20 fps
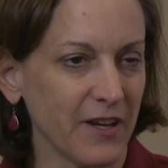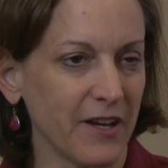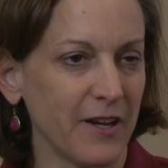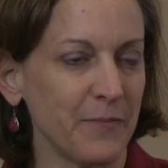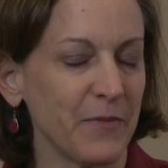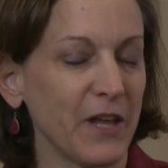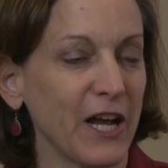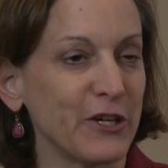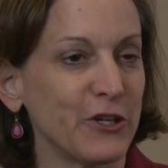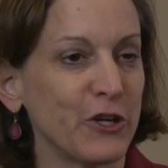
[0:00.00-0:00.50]

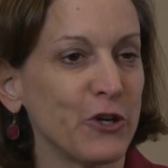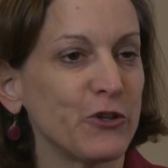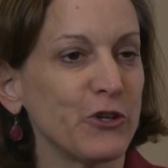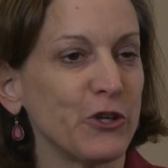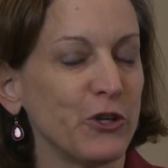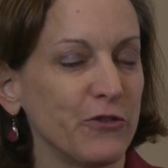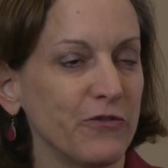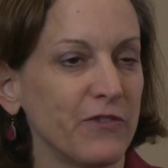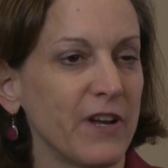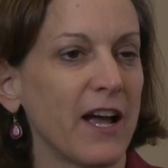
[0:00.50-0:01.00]
I know
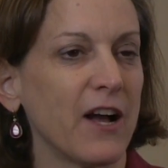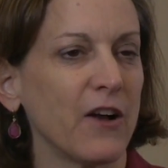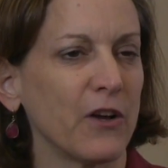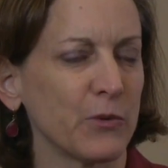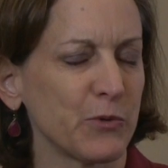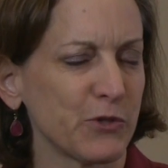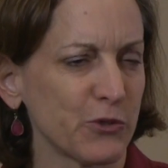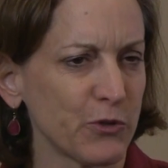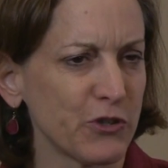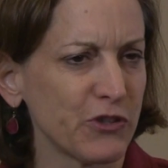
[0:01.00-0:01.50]
that
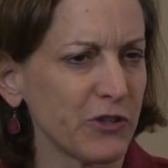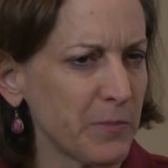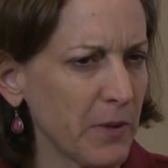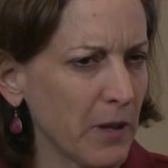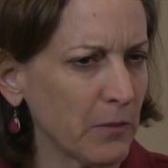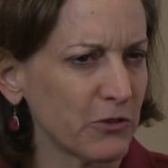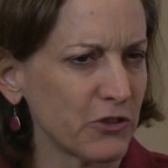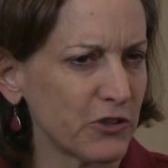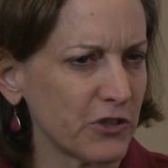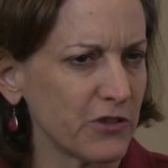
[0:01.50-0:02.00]
it was originally
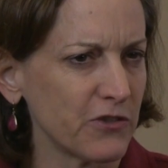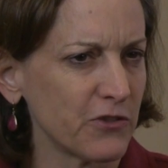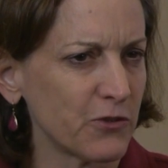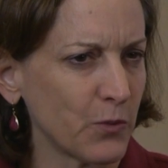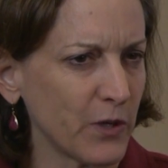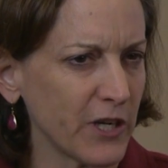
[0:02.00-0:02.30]
published in